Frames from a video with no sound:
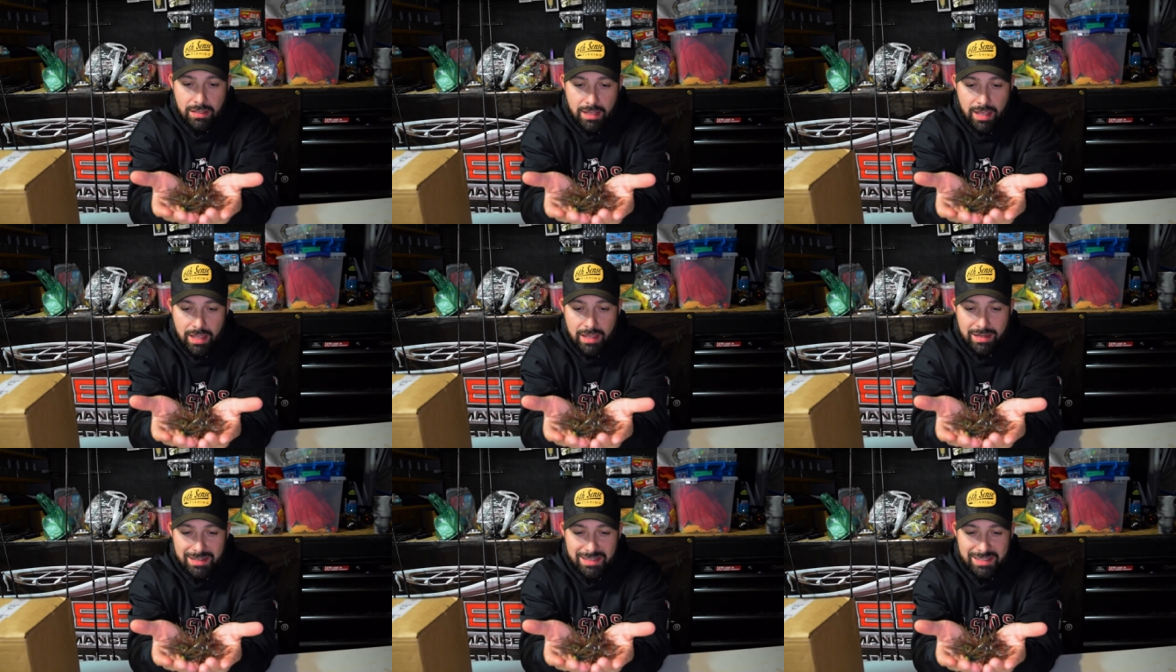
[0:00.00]

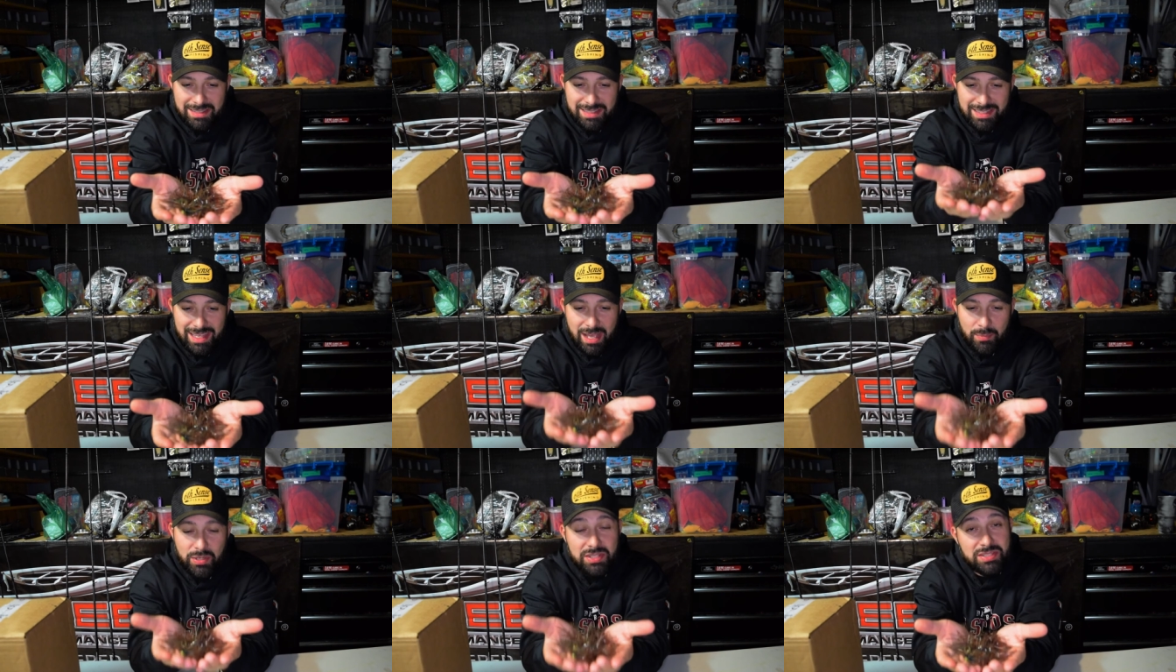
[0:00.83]
And uh, yeah, I'm
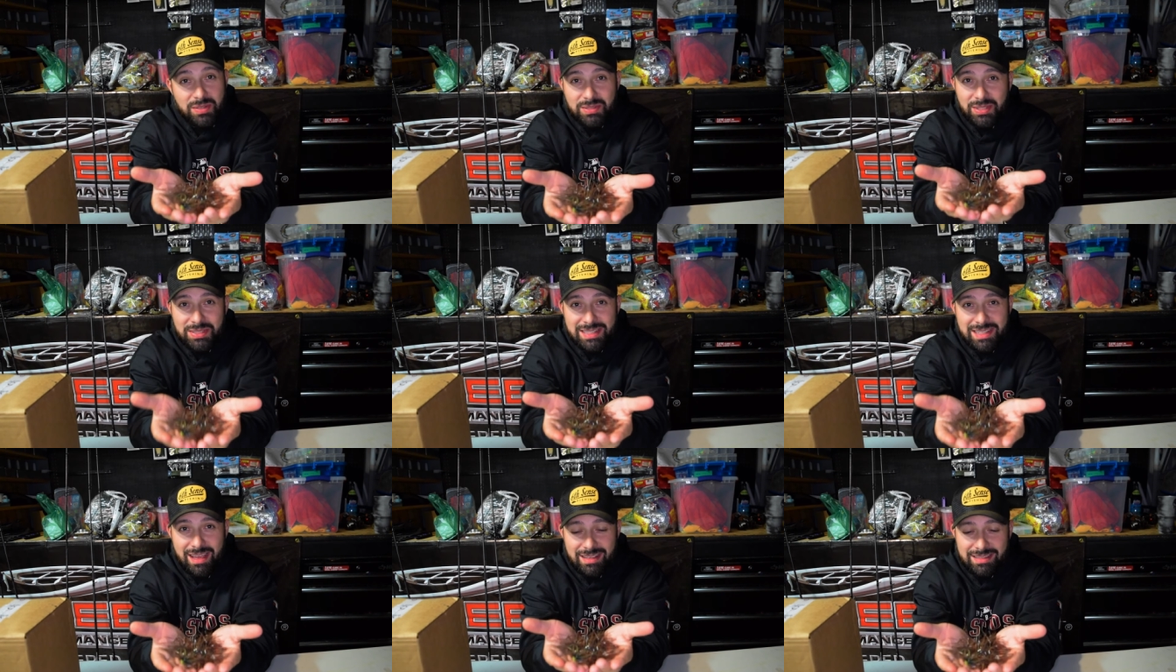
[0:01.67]
pretty stoked on these
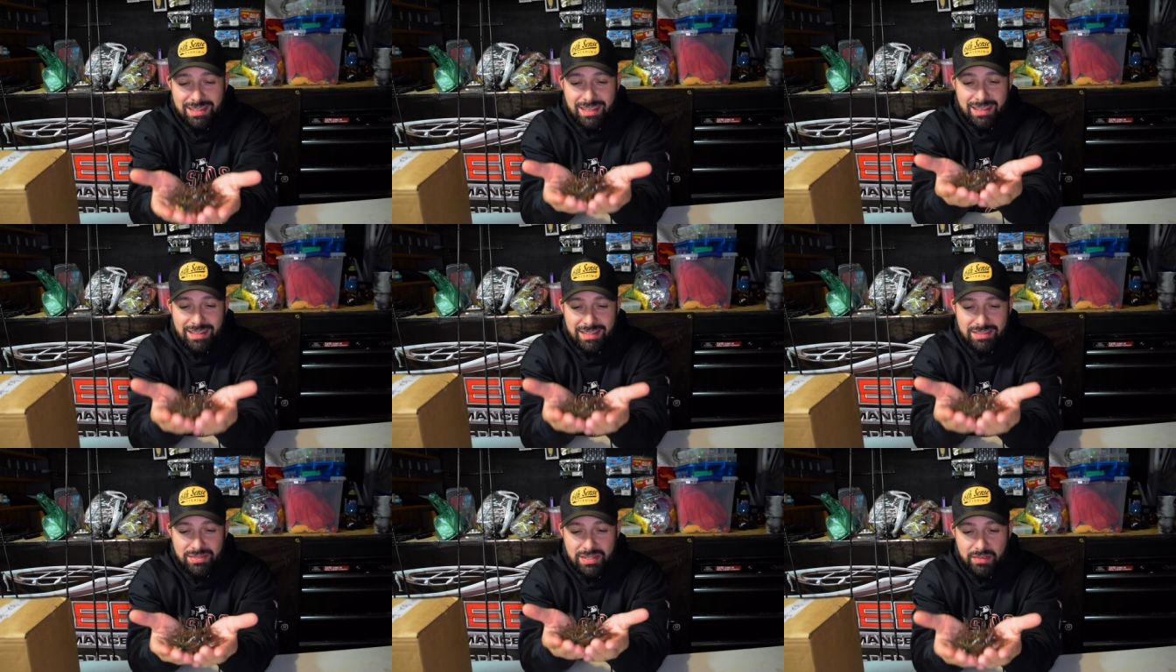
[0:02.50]
guys. These
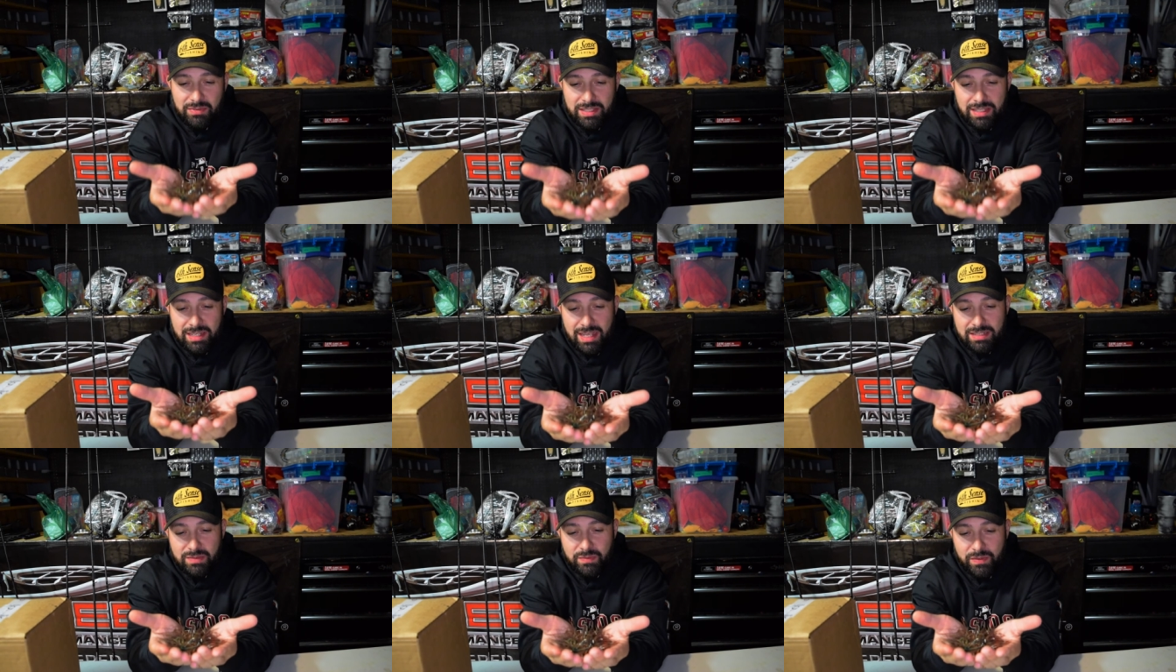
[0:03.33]
are definitely going to
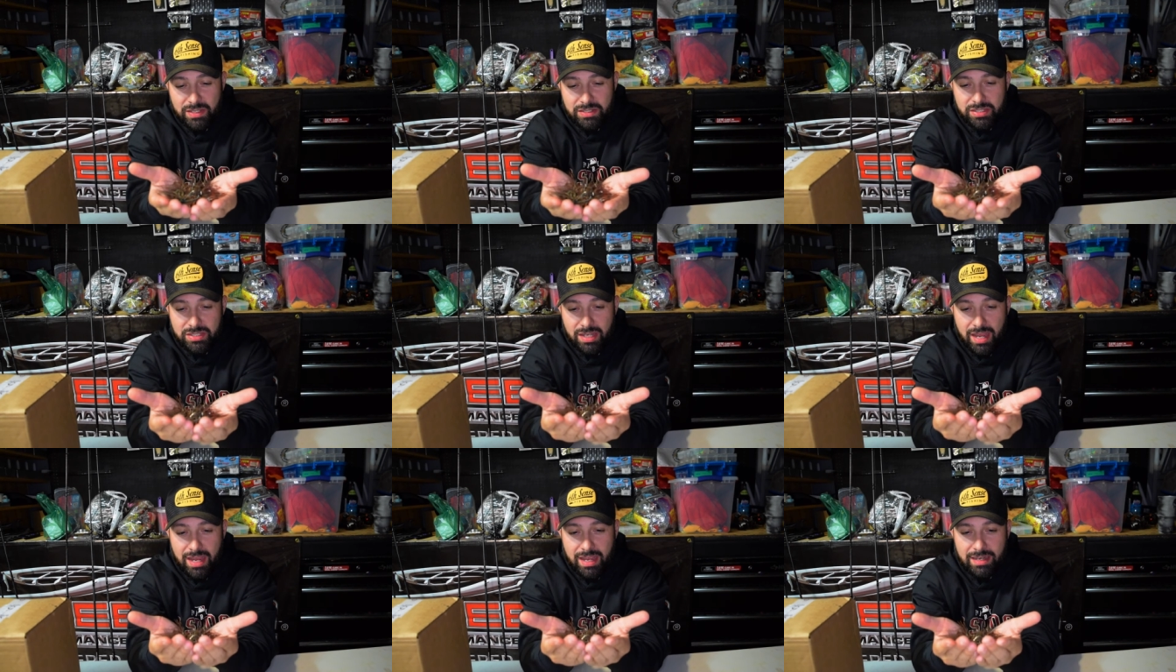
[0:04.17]
catch some fish.
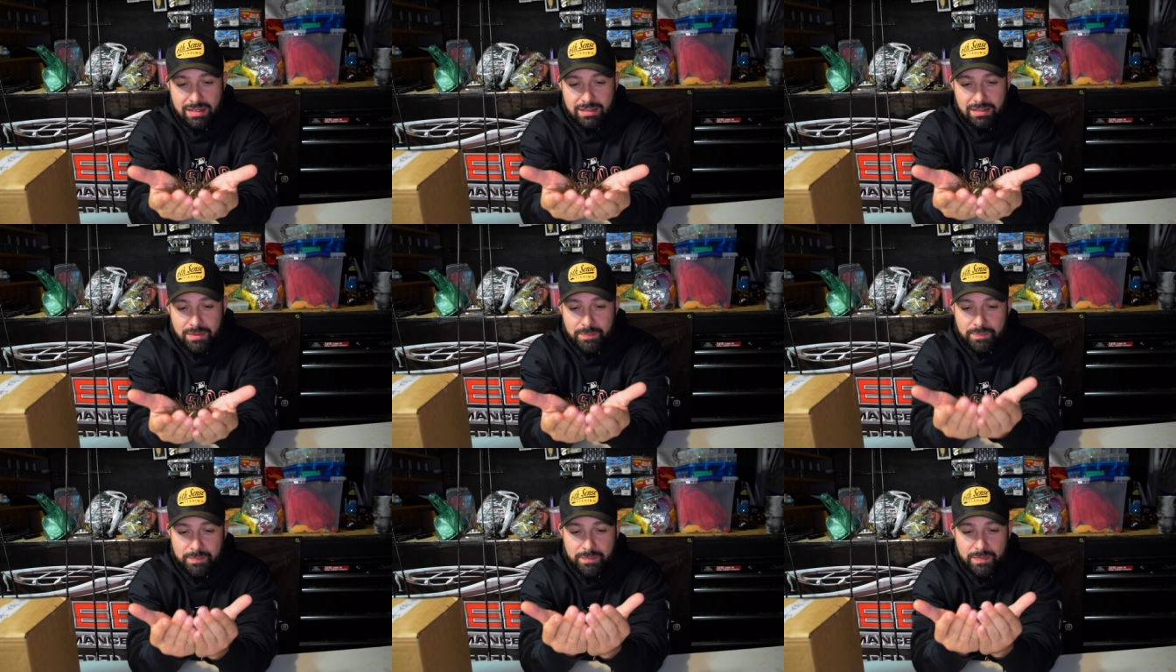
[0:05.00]
And um,
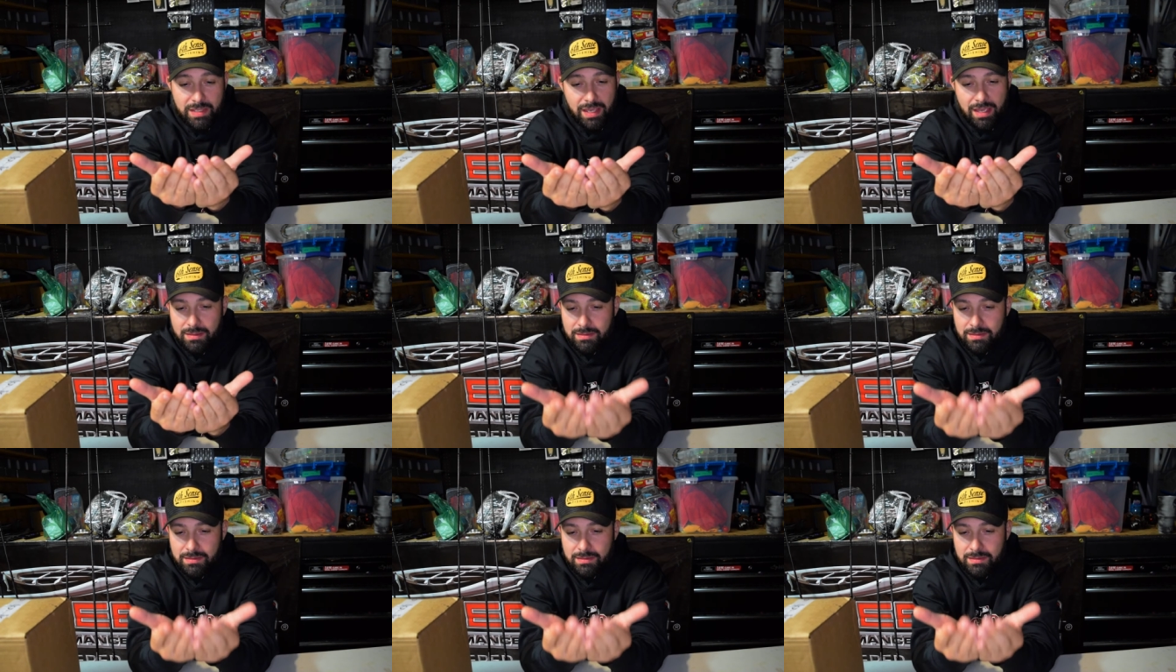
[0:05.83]
yeah,